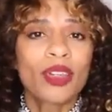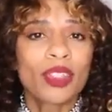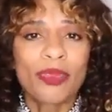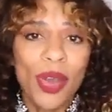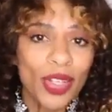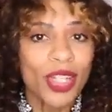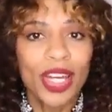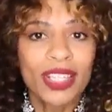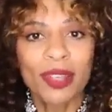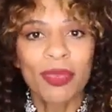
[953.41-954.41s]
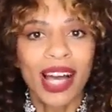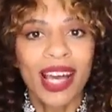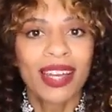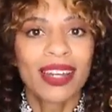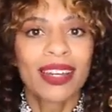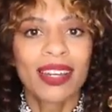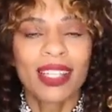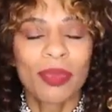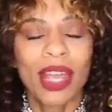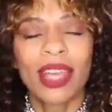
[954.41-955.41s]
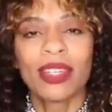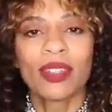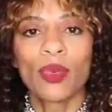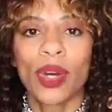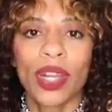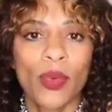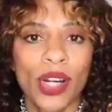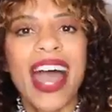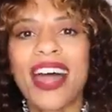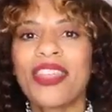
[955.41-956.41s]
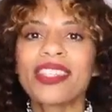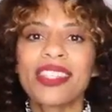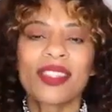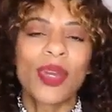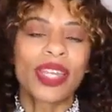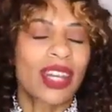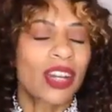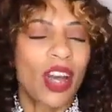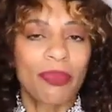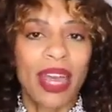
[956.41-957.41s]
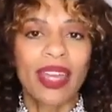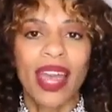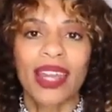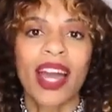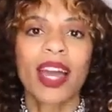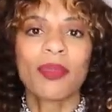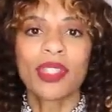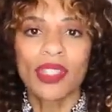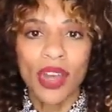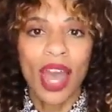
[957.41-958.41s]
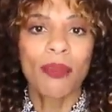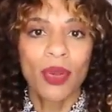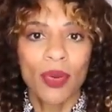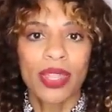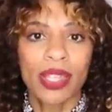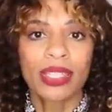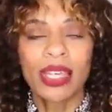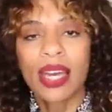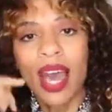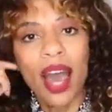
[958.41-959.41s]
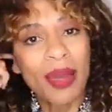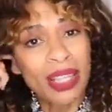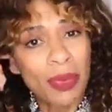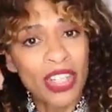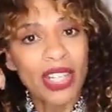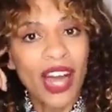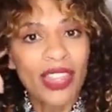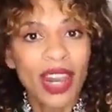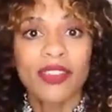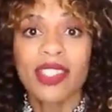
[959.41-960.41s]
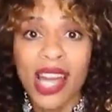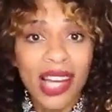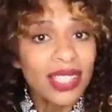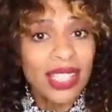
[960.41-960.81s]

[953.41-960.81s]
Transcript: spoke to her supplier, explained what I want, and this is the wig that I got back, and I'm so happy with it, especially now that I've styled